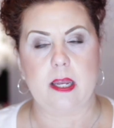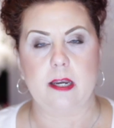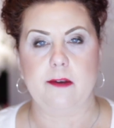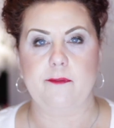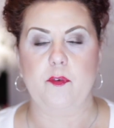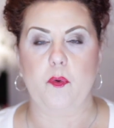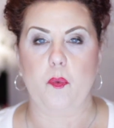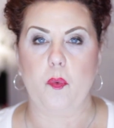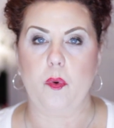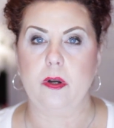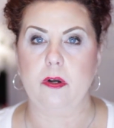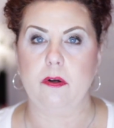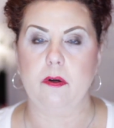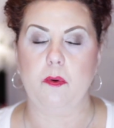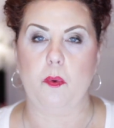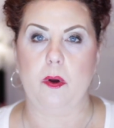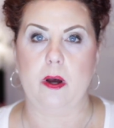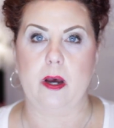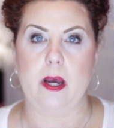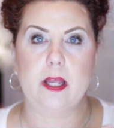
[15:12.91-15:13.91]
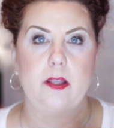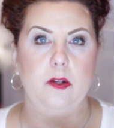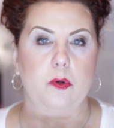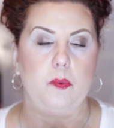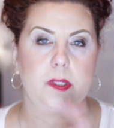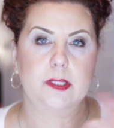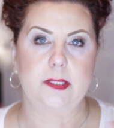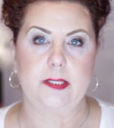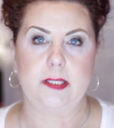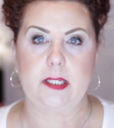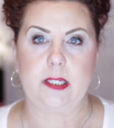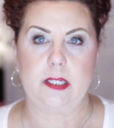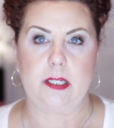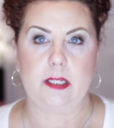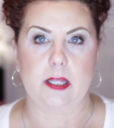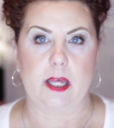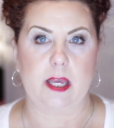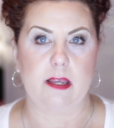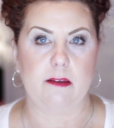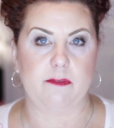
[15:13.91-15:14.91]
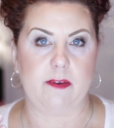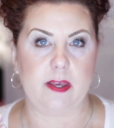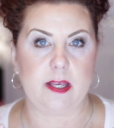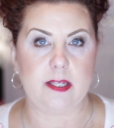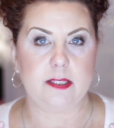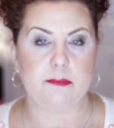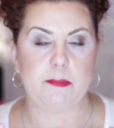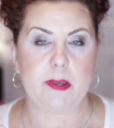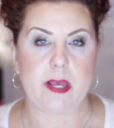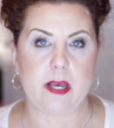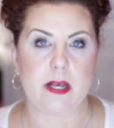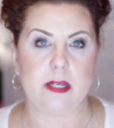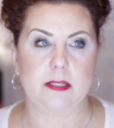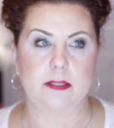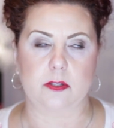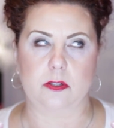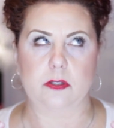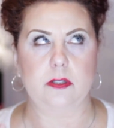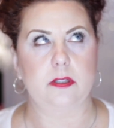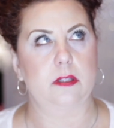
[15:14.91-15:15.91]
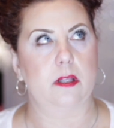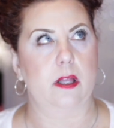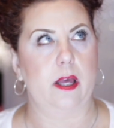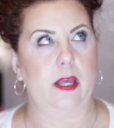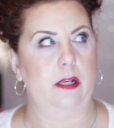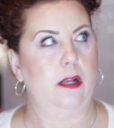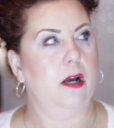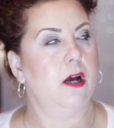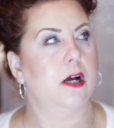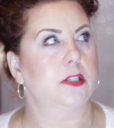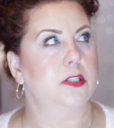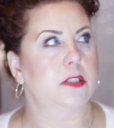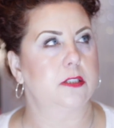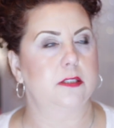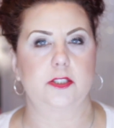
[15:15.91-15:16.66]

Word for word: And if you're wondering why there wasn't any like face mask or you like, gosh,